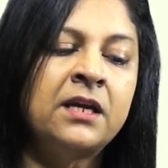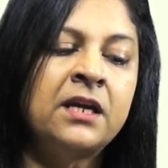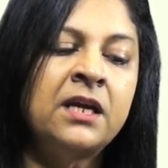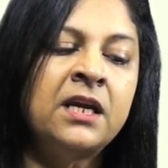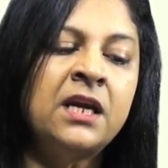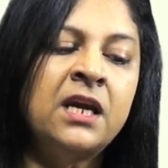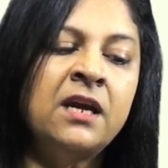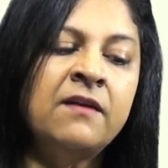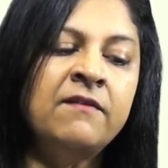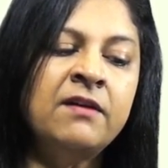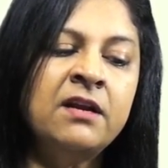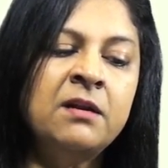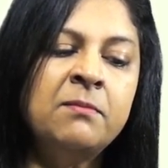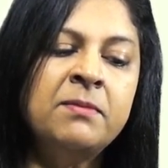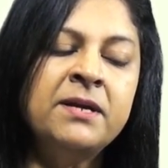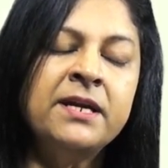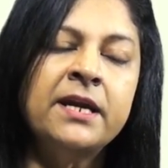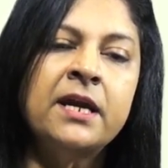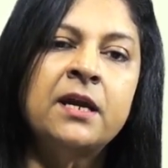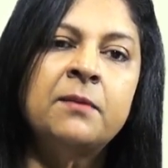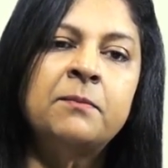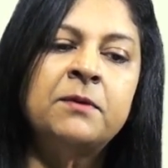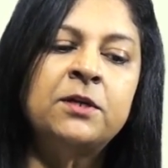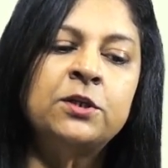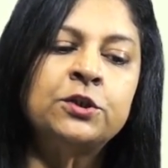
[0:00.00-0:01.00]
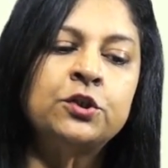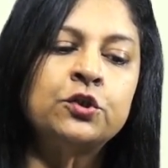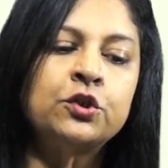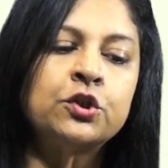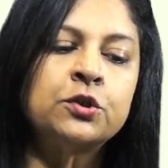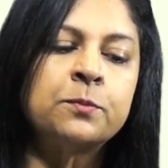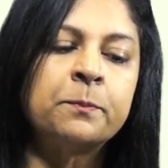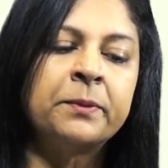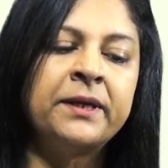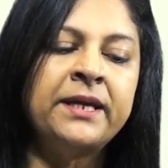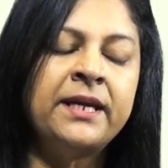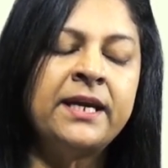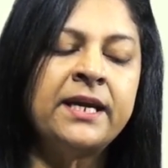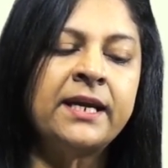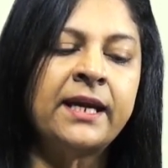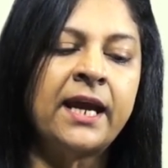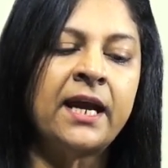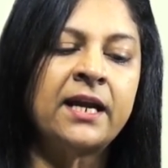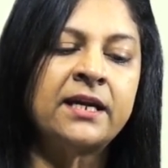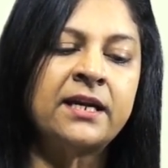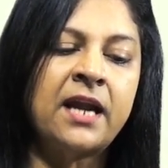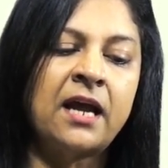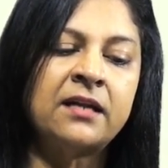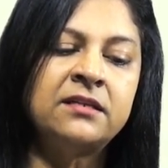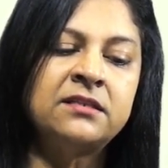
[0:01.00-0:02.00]
he will be able to speak
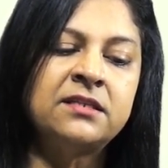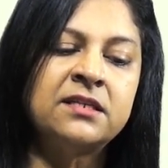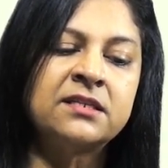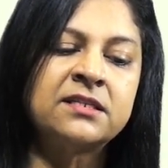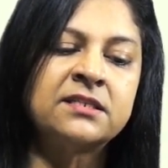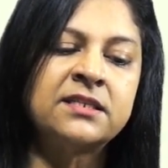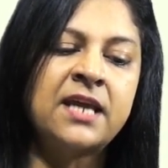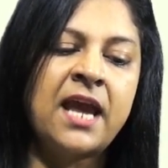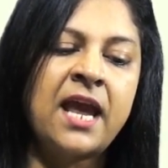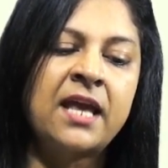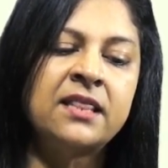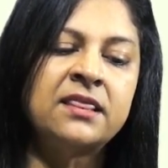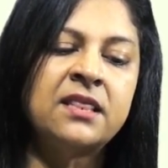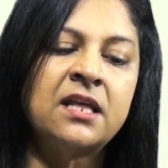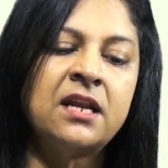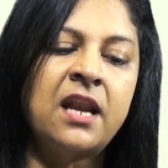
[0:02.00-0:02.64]
and understand